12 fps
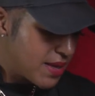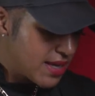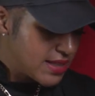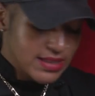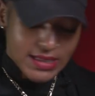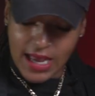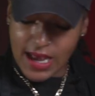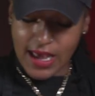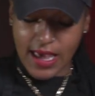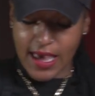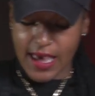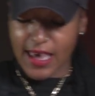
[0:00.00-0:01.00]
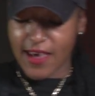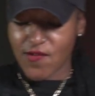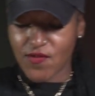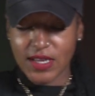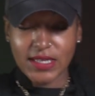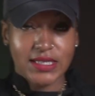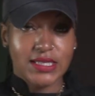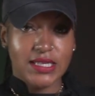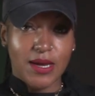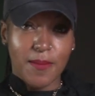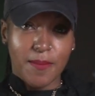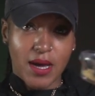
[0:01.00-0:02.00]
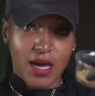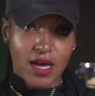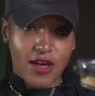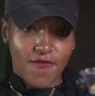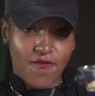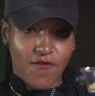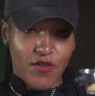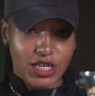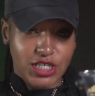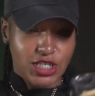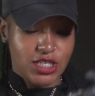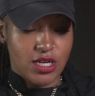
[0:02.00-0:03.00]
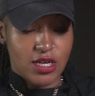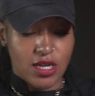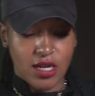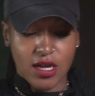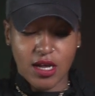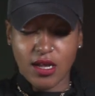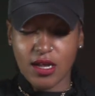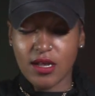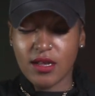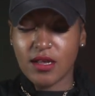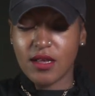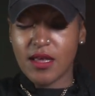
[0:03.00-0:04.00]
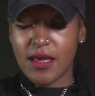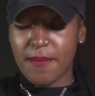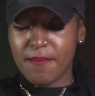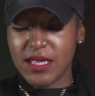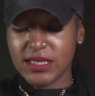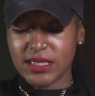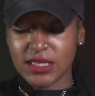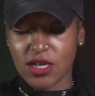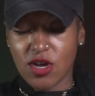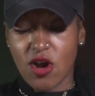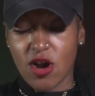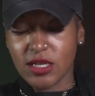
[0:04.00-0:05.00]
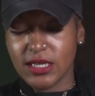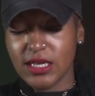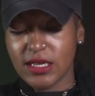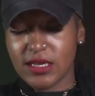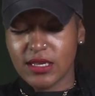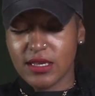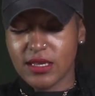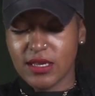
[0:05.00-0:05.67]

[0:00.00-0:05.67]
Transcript: beans, I have some fresh minced garlic.